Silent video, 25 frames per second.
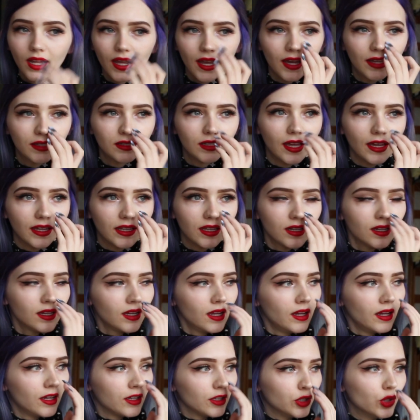And like,
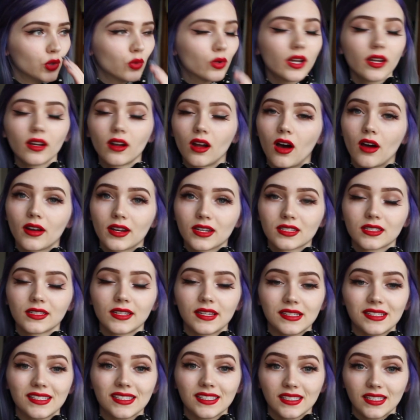you can
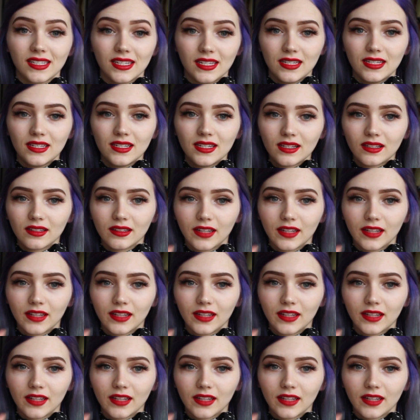honestly see,